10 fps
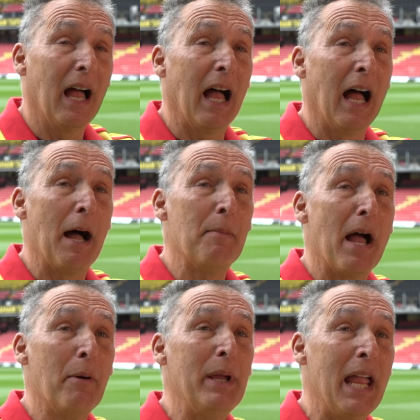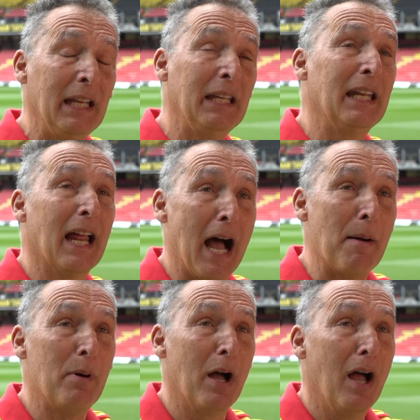And we ended
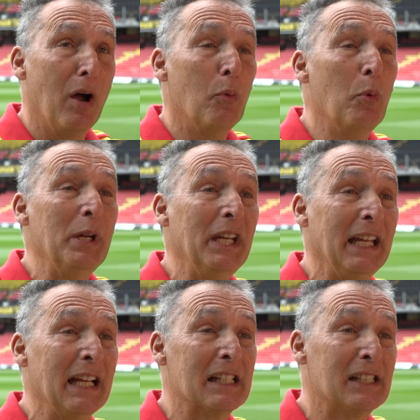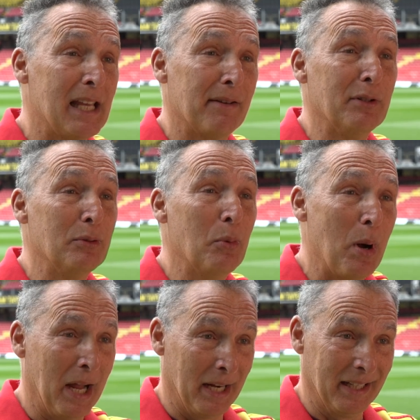up winning
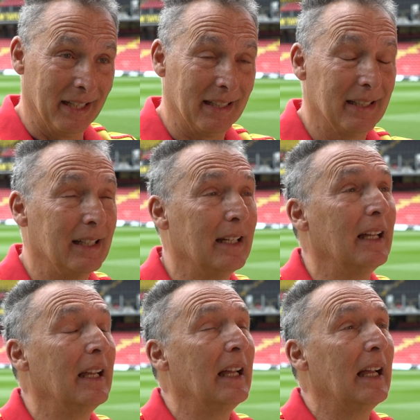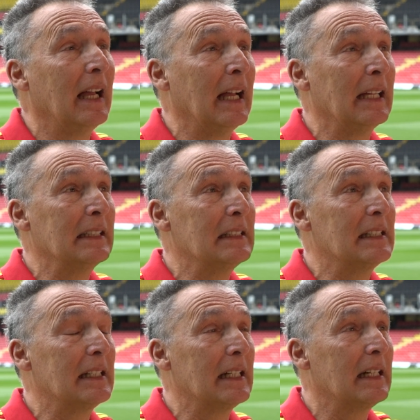7-1. And
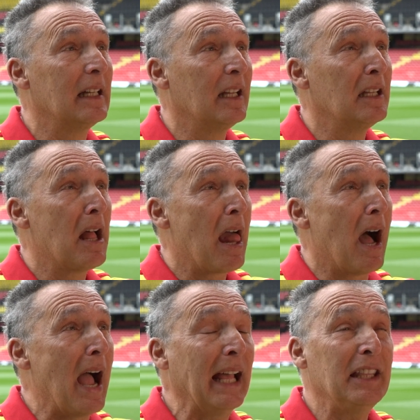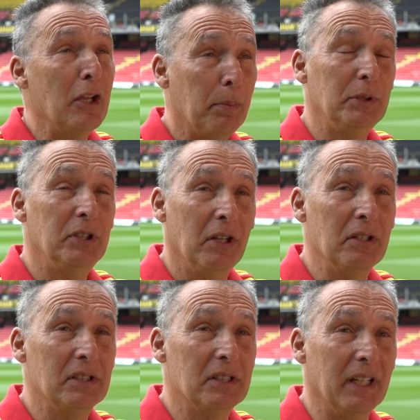I had the
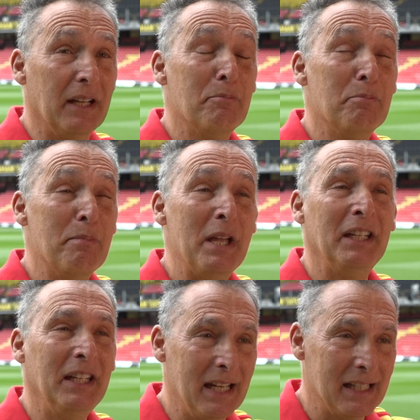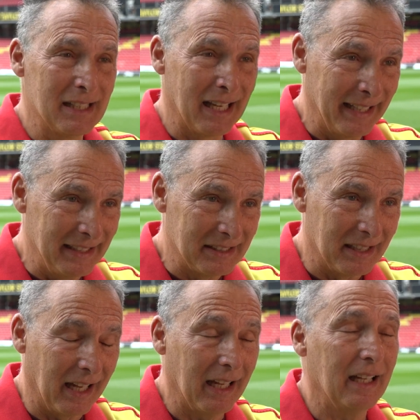opportunity many years
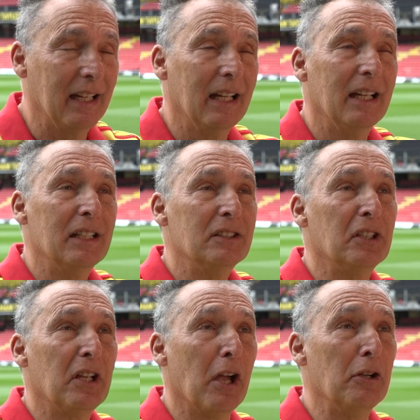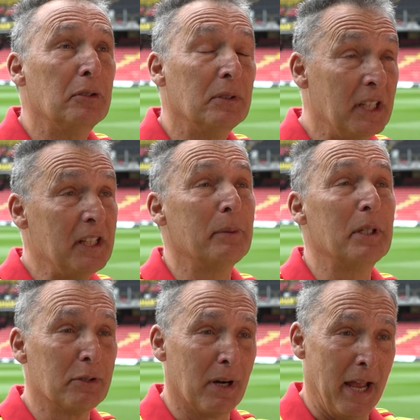later to go to a dinner
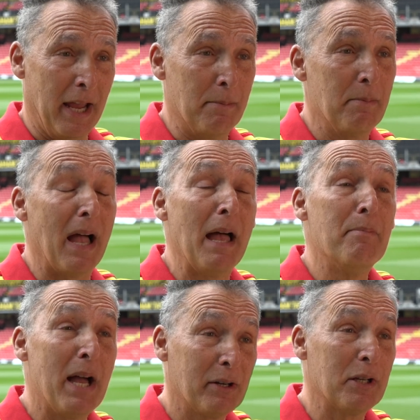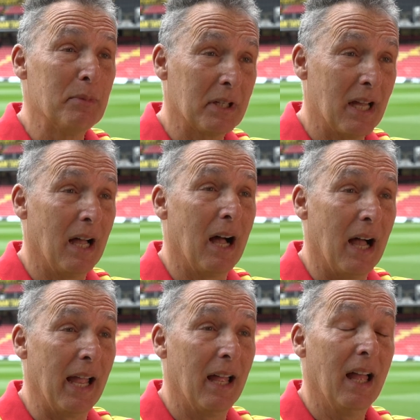with Graham and Malky
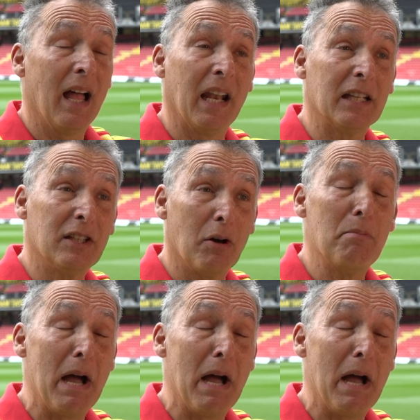Mackay. And I told